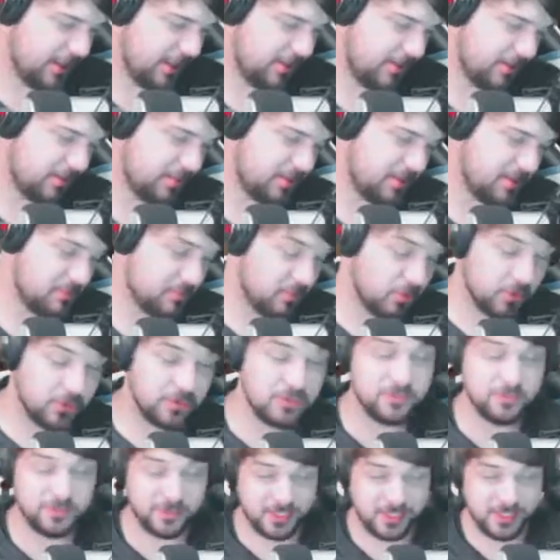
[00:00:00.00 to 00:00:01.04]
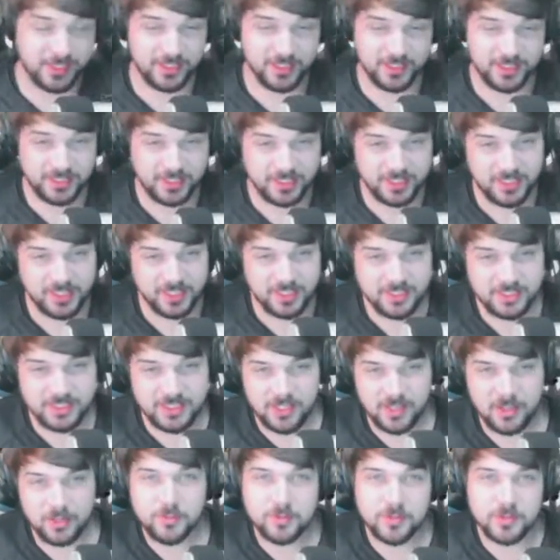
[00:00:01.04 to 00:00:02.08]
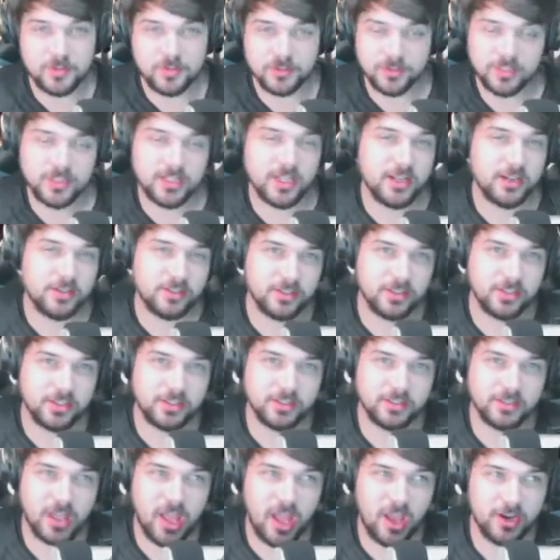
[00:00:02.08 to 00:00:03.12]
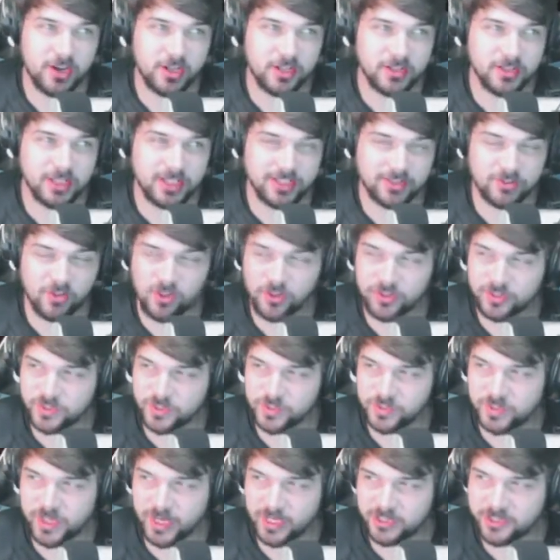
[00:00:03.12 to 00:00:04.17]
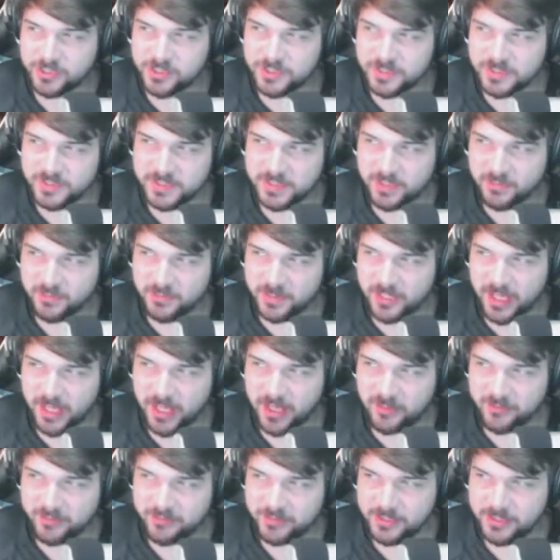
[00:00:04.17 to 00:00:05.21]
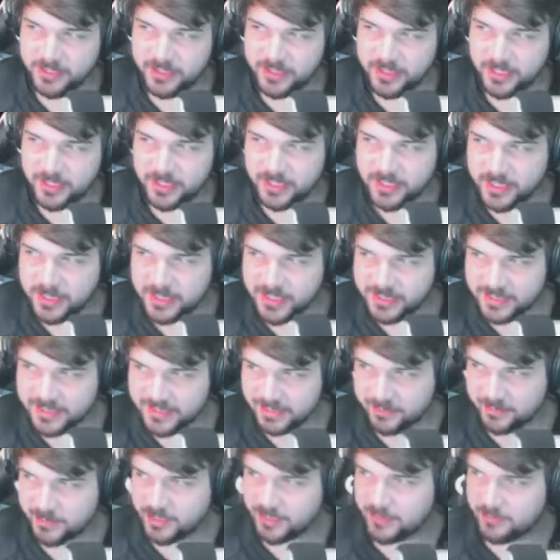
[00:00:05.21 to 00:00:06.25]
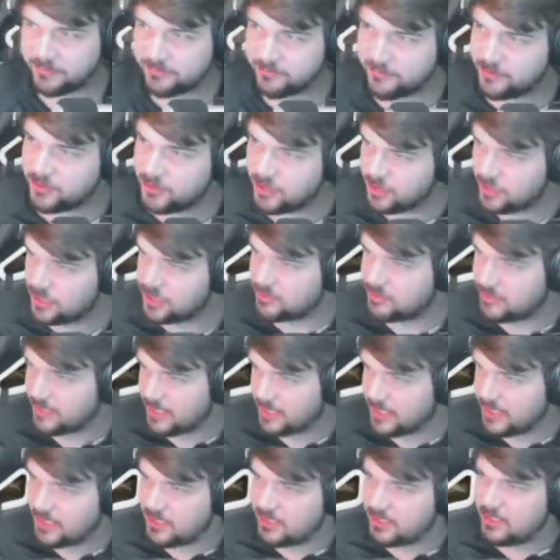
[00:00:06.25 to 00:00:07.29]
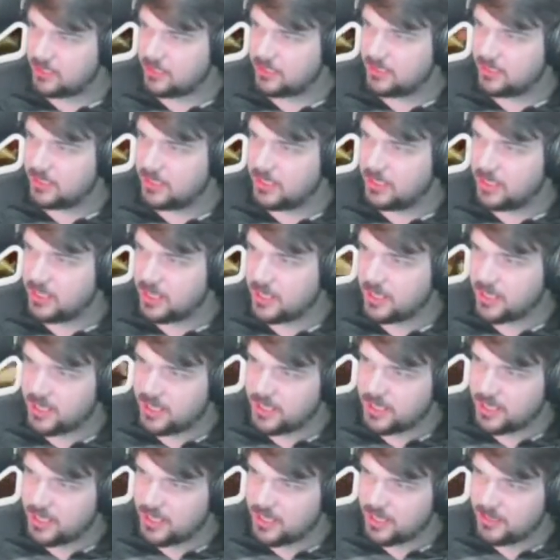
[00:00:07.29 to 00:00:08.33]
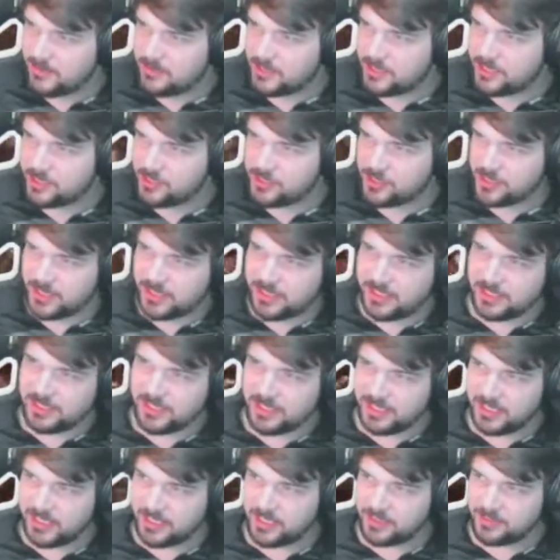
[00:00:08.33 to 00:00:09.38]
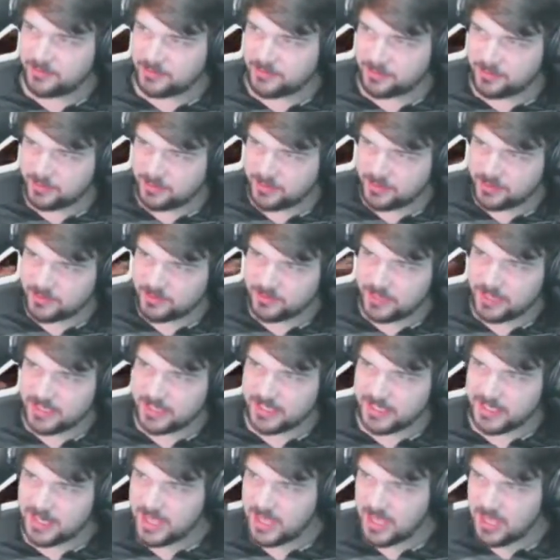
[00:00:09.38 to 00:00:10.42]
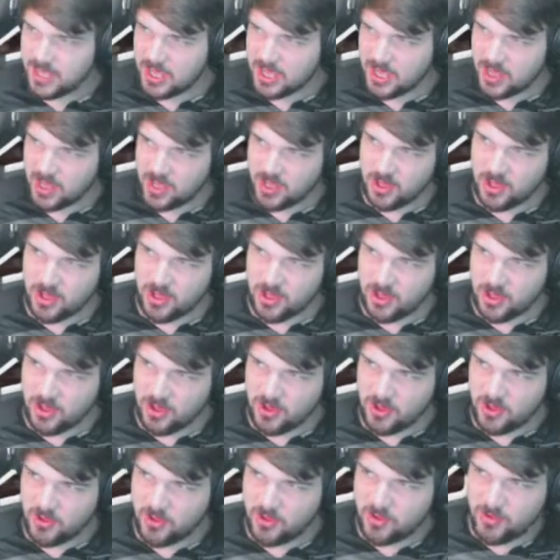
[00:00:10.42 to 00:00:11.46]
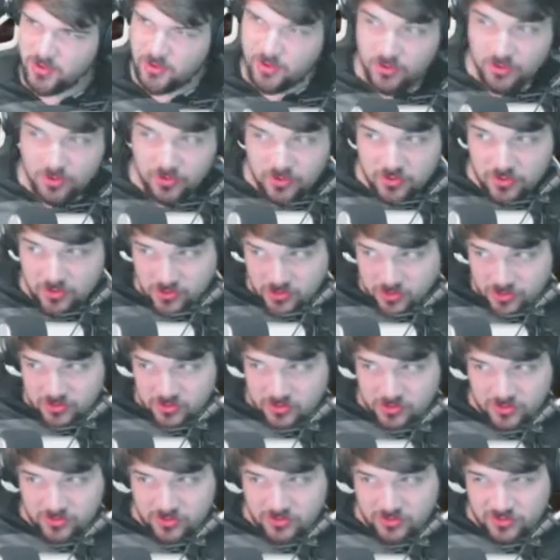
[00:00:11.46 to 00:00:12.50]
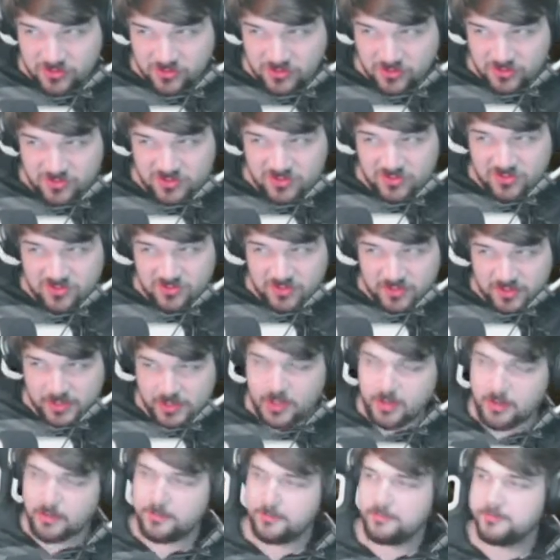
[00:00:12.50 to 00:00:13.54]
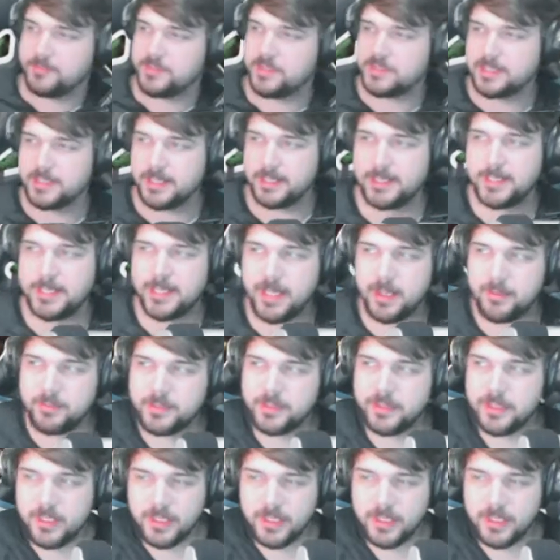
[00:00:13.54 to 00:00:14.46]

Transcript: will be more than willing to help you learn how to like all the strategies that we have. In some of the footage back here, I'm gonna try to line it up to where it's right now. No, it's not gonna happen.